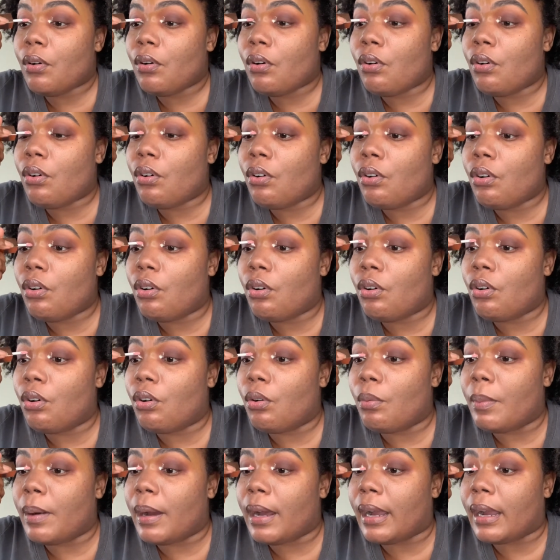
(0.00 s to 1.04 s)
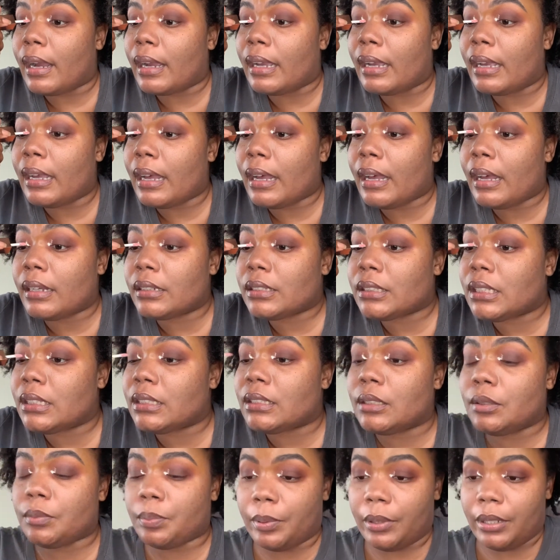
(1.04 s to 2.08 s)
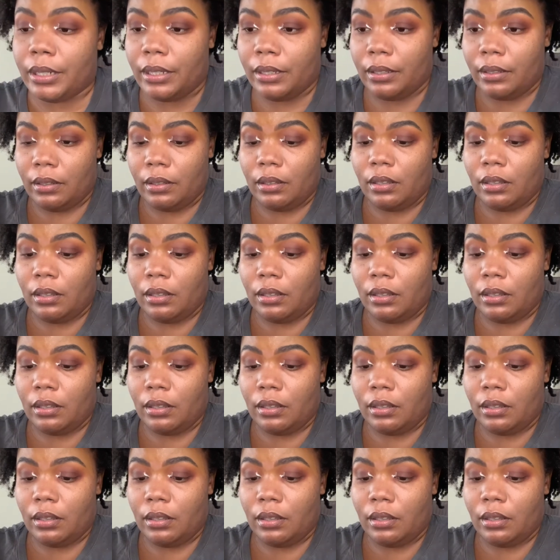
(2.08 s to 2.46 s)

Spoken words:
oh my gosh, this is pretty.